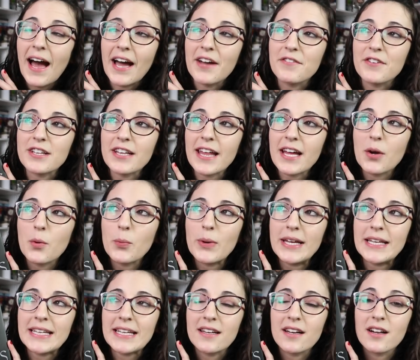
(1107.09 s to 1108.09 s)
I feel like
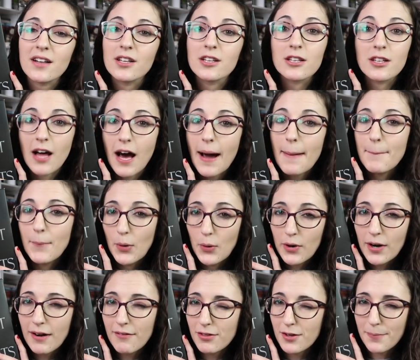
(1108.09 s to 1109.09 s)
we needed a lot
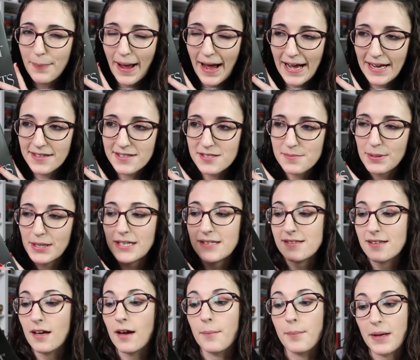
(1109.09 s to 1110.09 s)
more of their past
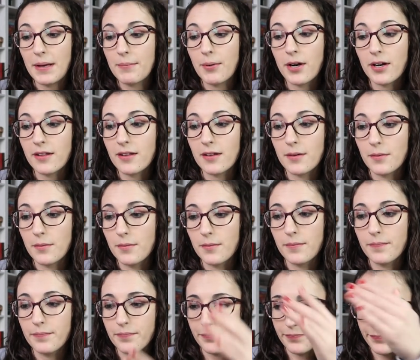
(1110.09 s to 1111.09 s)
because a big part of the
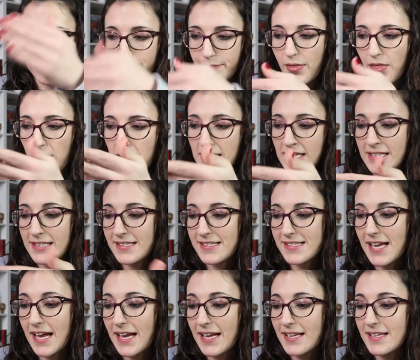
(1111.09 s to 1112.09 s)
thing
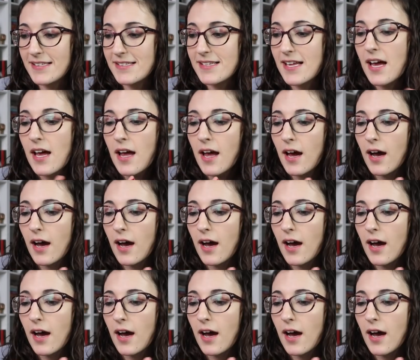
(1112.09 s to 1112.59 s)
says